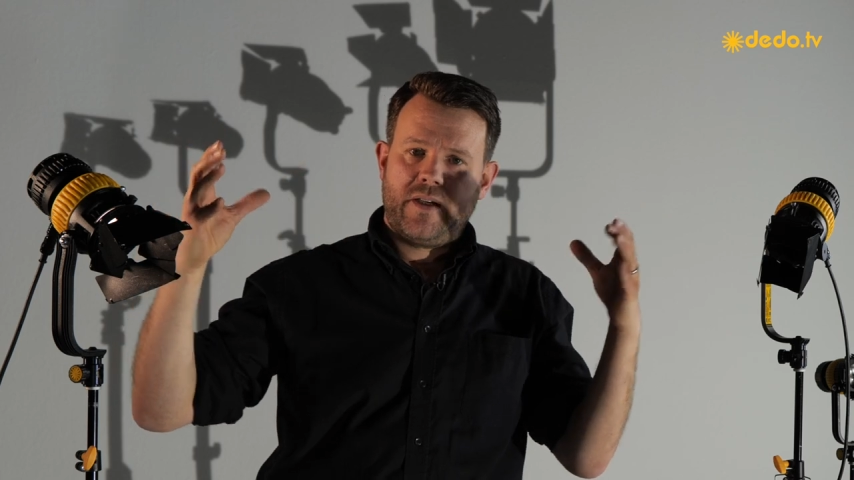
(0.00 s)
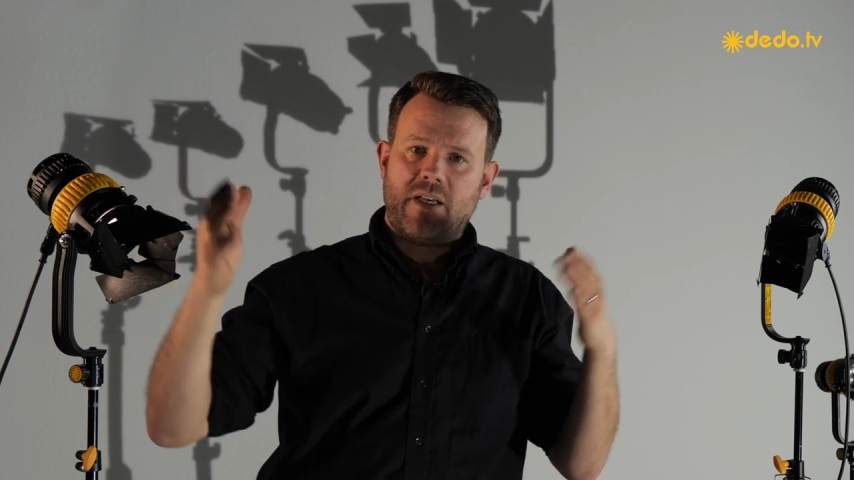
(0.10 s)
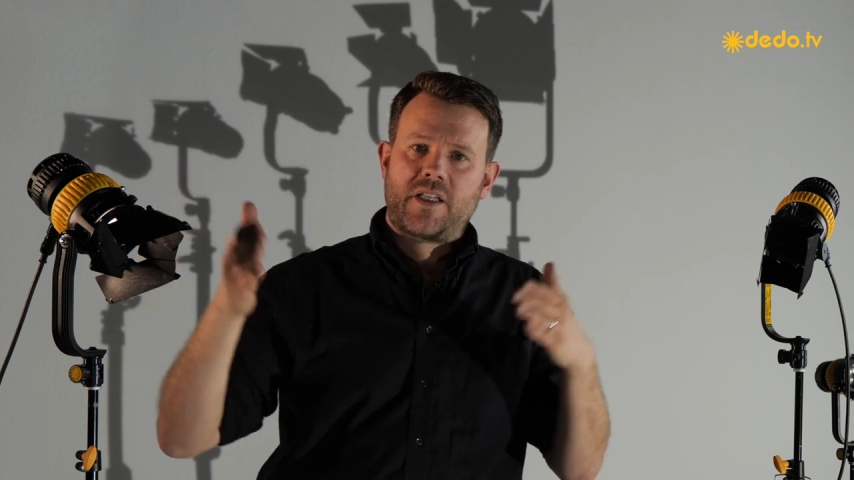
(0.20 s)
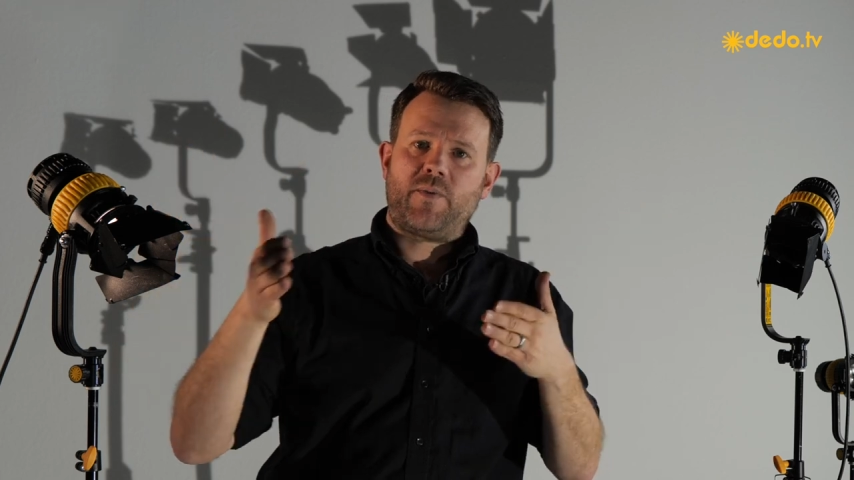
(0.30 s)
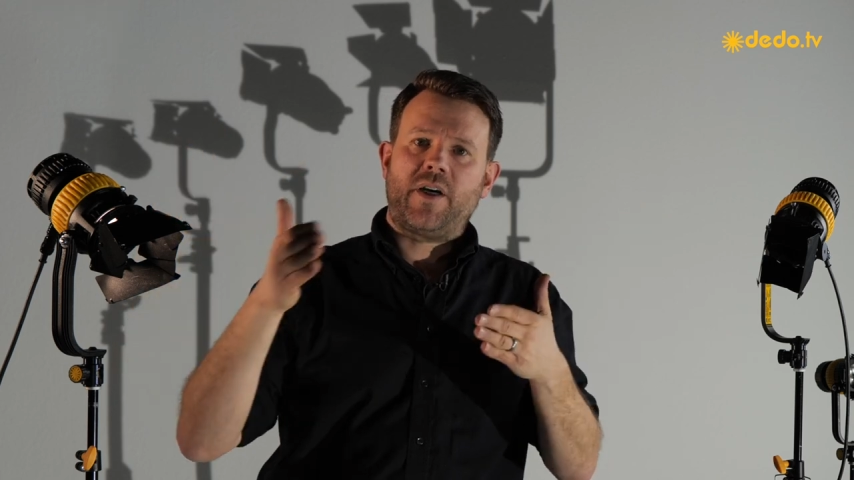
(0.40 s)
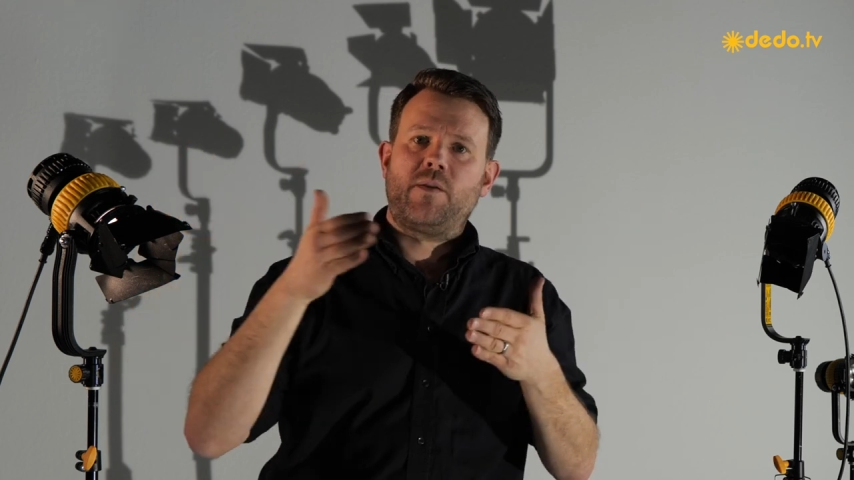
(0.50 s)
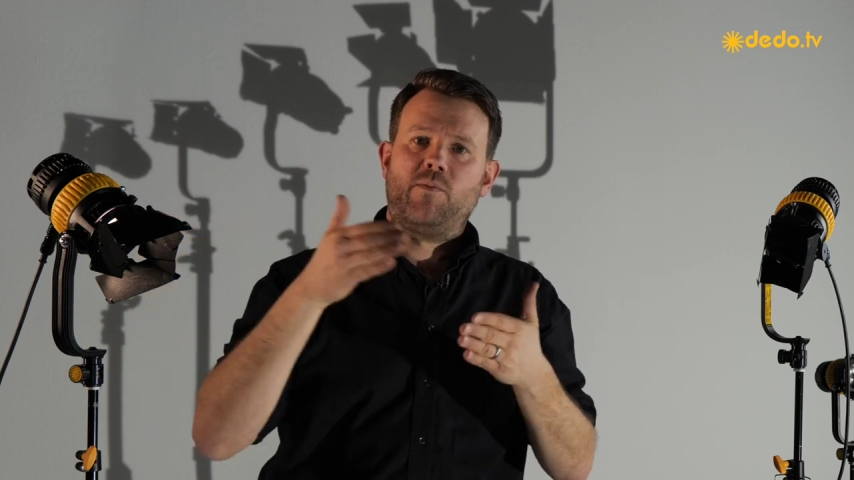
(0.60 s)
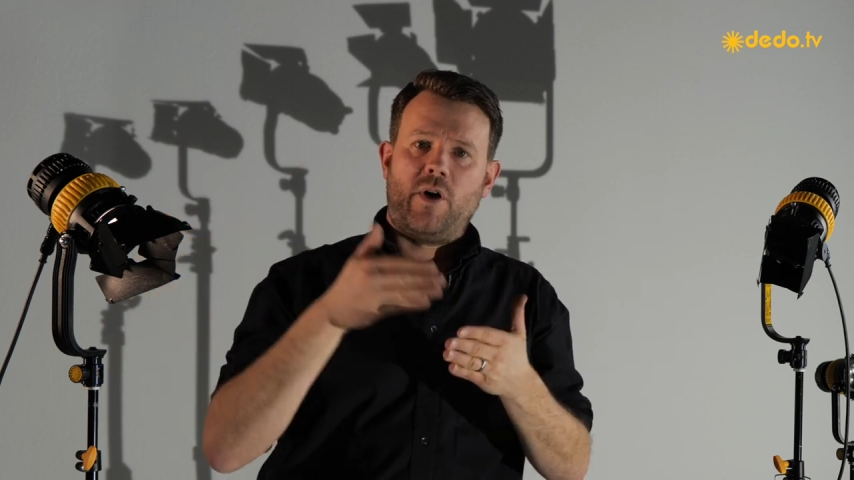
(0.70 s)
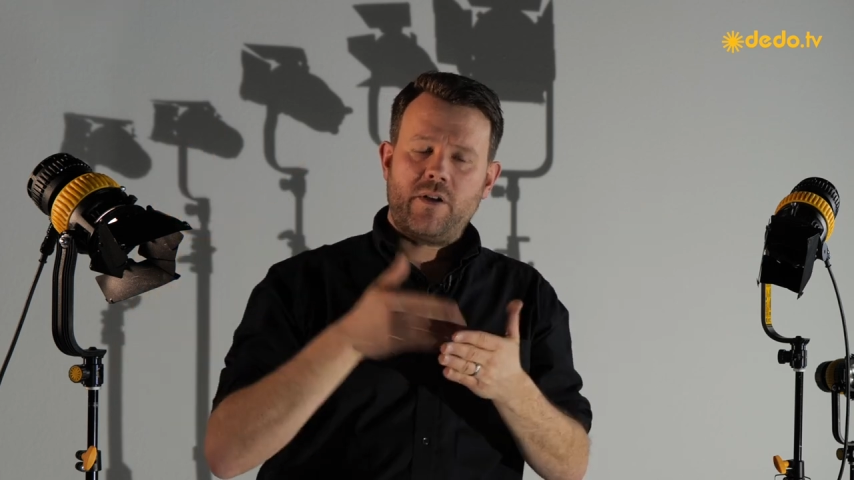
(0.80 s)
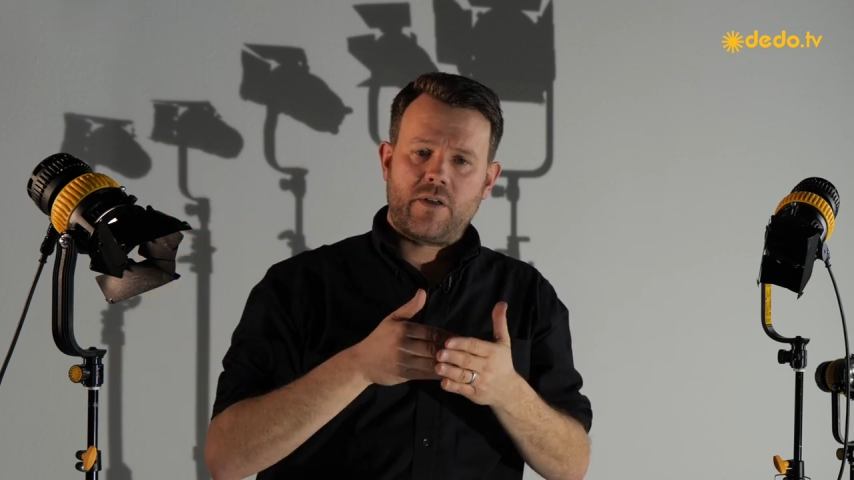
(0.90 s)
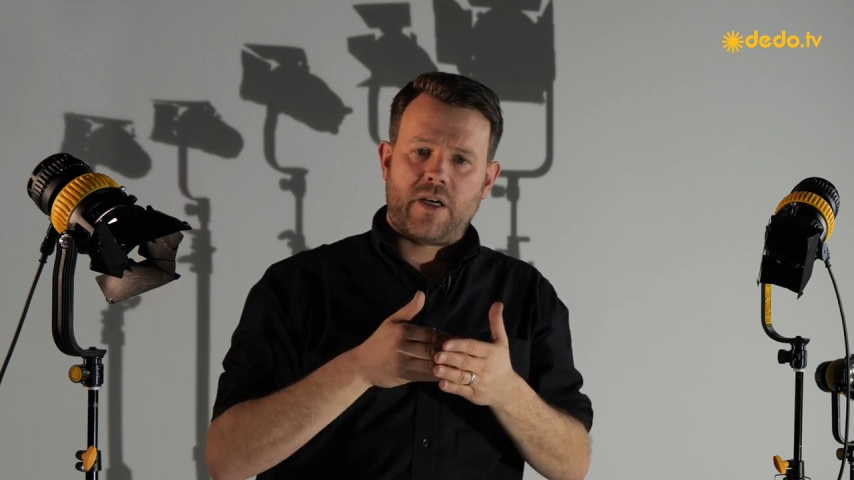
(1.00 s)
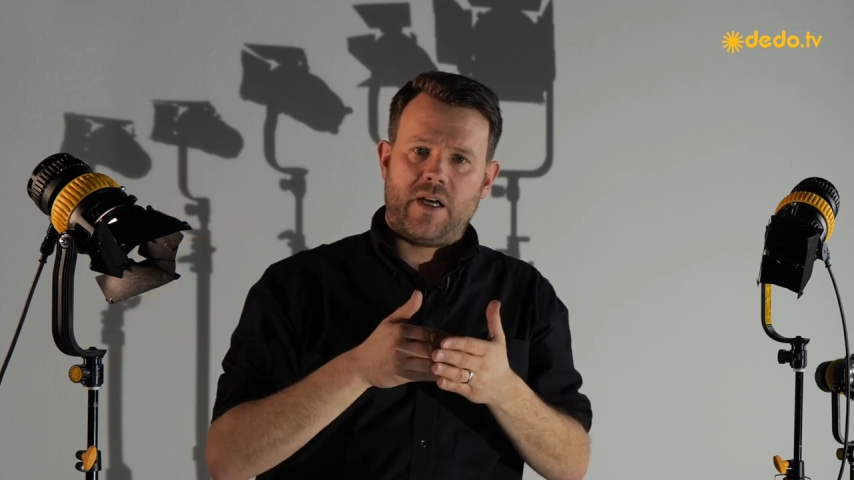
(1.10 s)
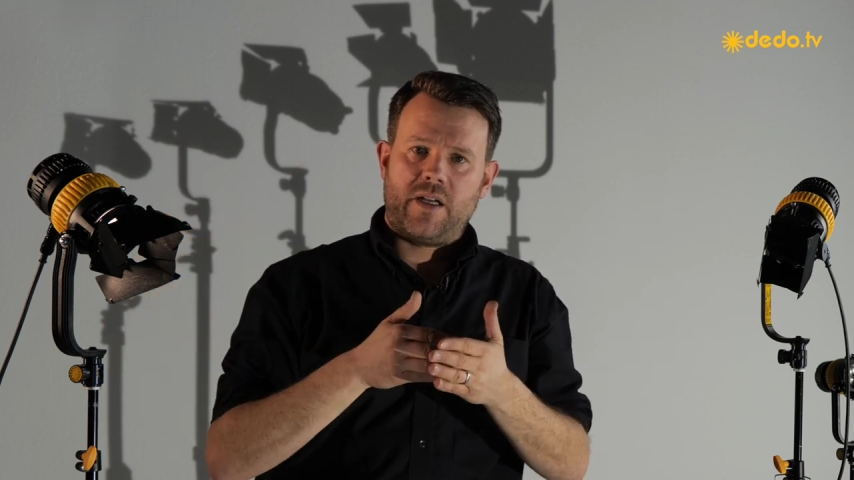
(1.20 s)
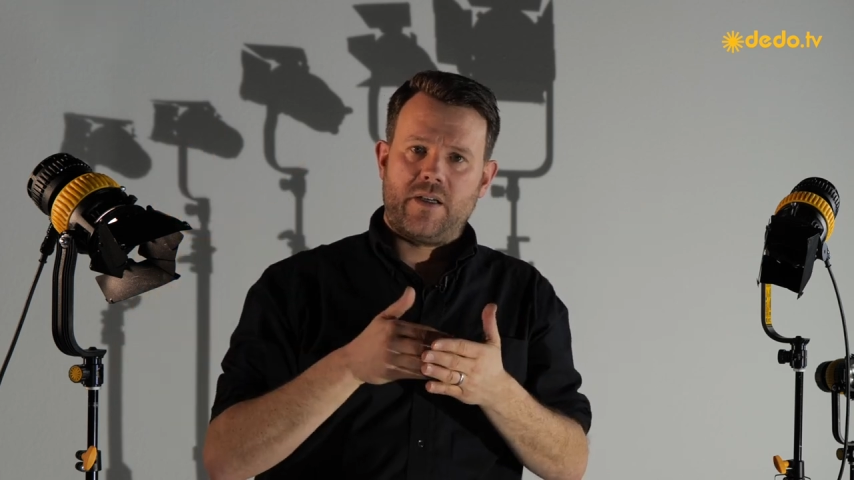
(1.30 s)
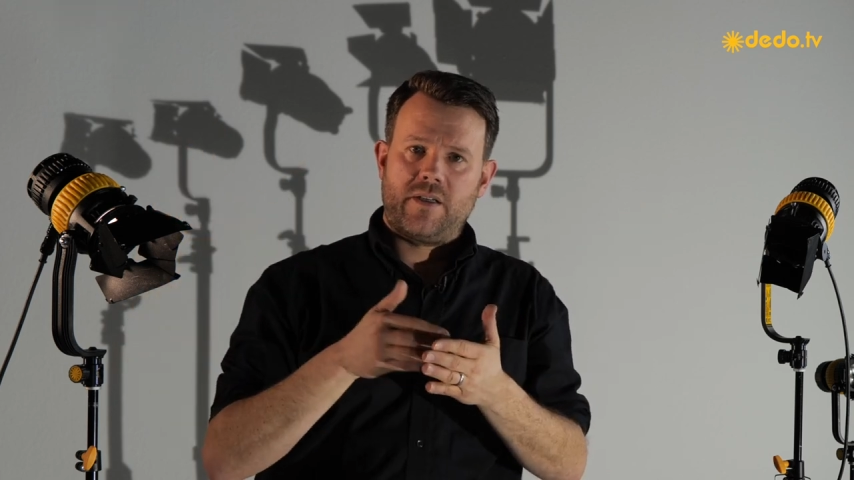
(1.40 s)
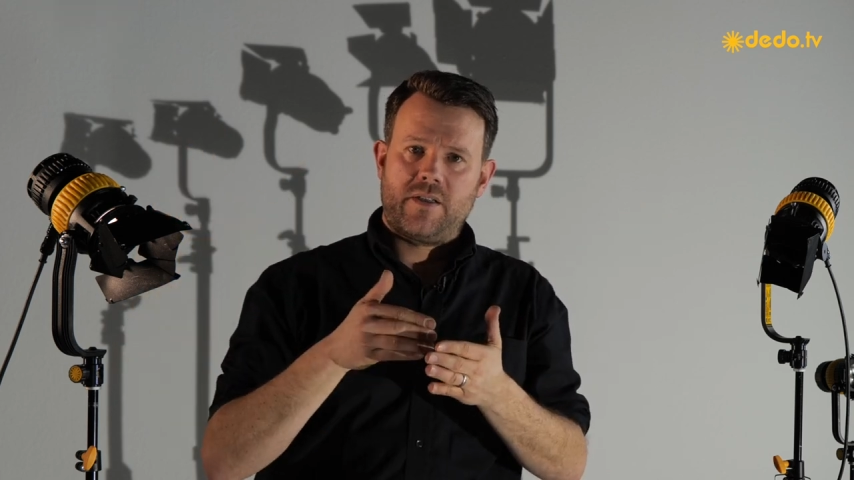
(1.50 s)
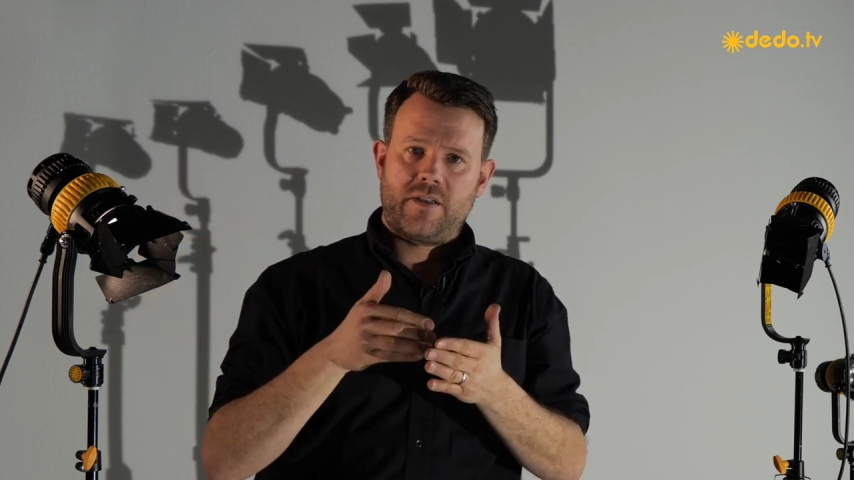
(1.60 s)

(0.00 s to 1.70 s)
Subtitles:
That's why the monocolor